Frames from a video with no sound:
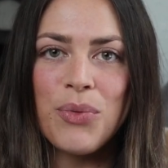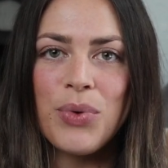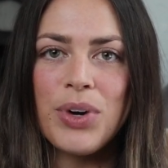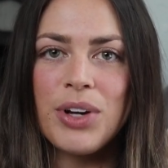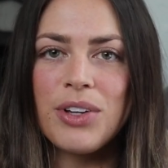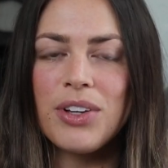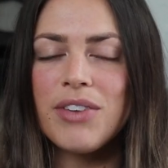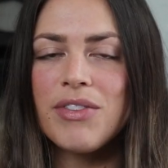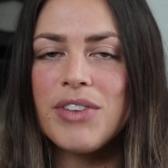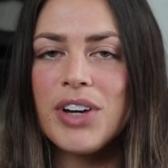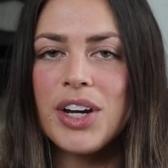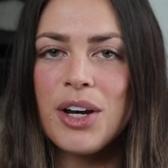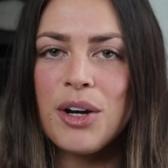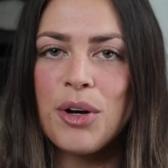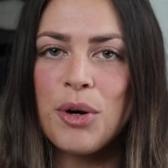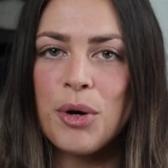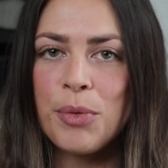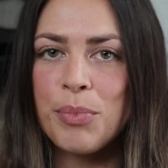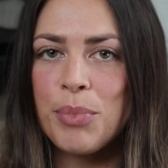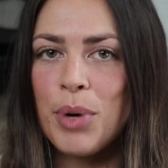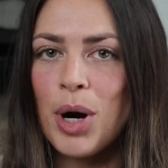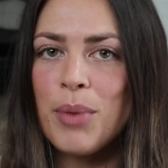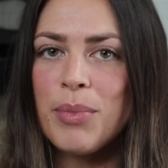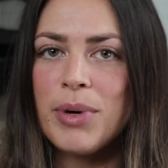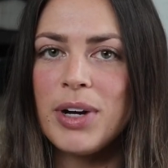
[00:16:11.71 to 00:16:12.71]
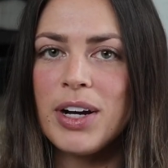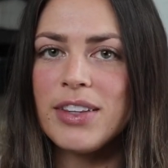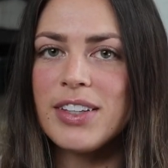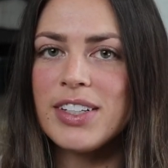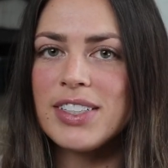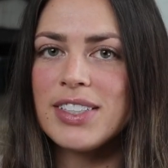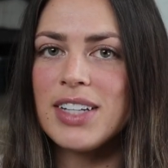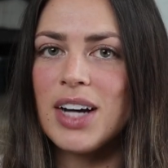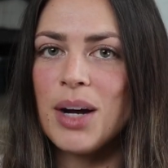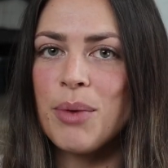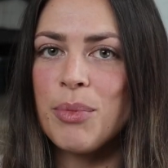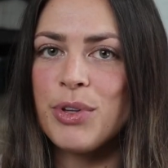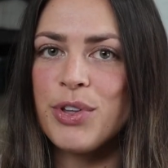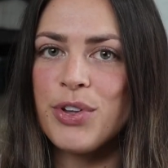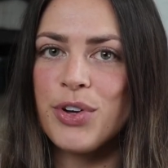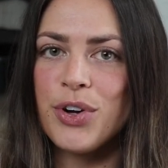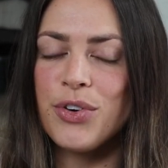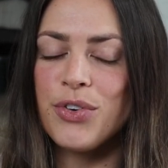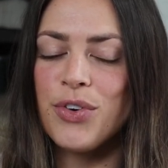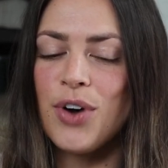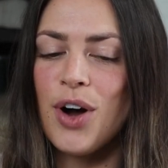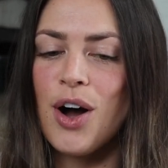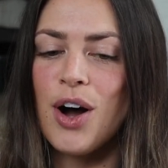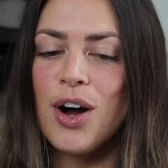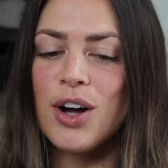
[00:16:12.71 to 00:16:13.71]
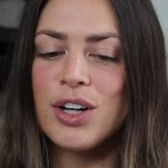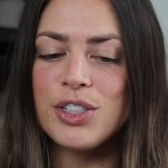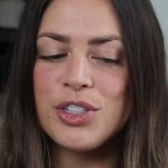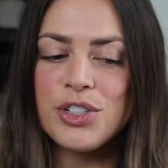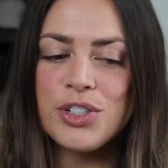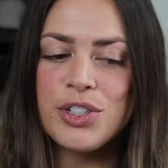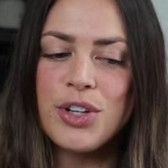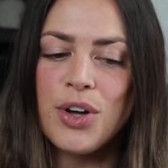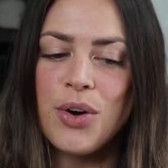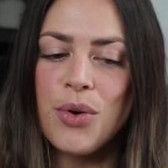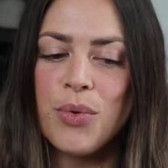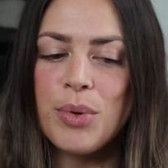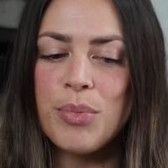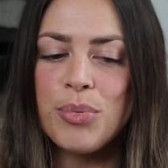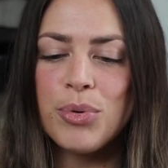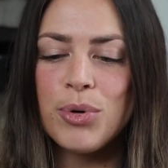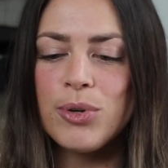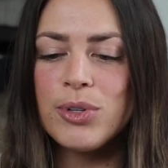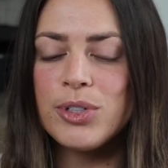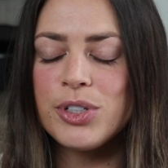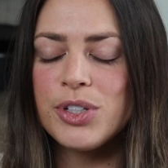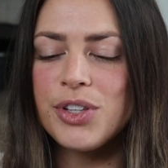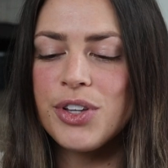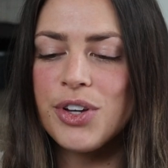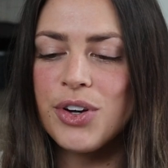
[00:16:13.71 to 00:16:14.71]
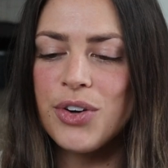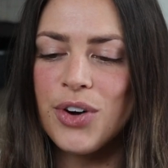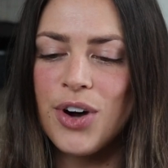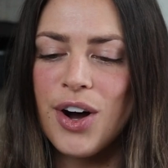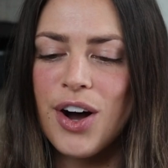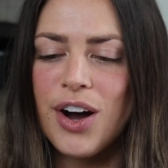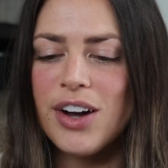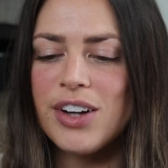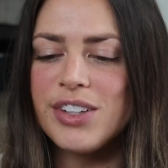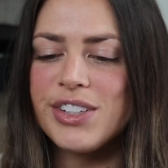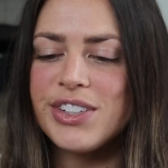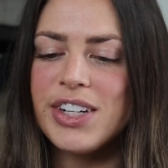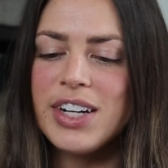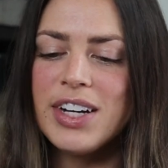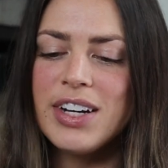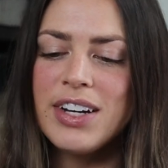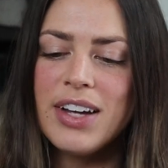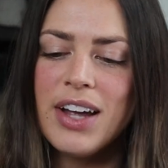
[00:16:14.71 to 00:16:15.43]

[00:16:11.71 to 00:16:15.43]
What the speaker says: We're living in an apartment at this time with a garage, so we pull into the garage.